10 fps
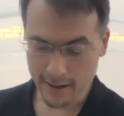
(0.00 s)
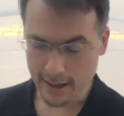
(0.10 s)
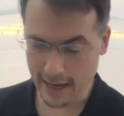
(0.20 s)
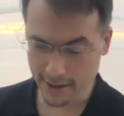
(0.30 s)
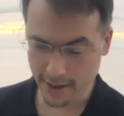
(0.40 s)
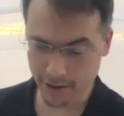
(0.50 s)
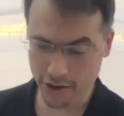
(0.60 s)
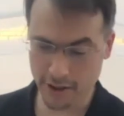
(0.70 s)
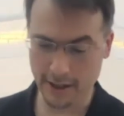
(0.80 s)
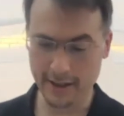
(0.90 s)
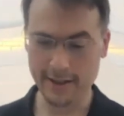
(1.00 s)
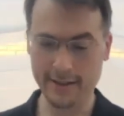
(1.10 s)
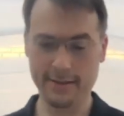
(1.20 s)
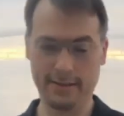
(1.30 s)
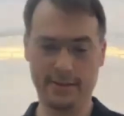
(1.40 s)
energy
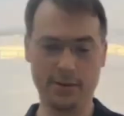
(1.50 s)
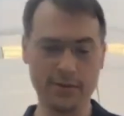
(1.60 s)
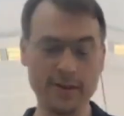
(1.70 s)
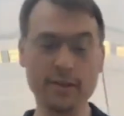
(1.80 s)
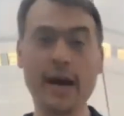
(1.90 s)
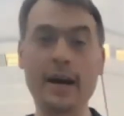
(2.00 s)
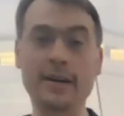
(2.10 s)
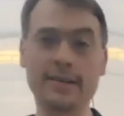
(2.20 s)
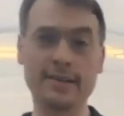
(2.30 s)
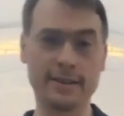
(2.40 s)
of the lungs.